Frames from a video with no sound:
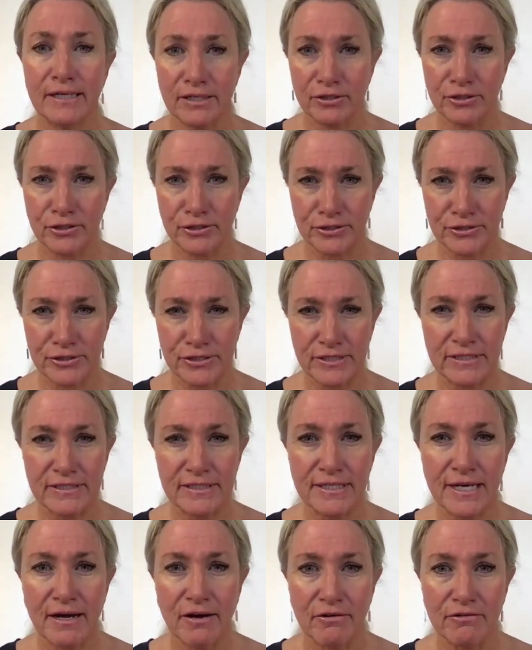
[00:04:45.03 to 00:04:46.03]

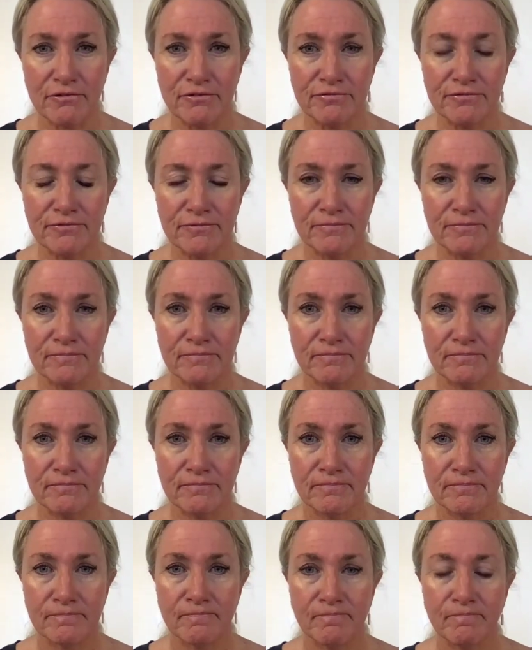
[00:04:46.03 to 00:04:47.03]
herself.
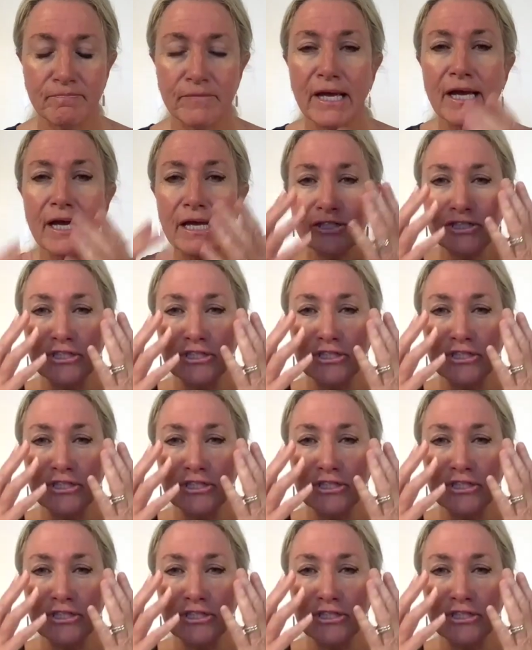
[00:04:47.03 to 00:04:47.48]
And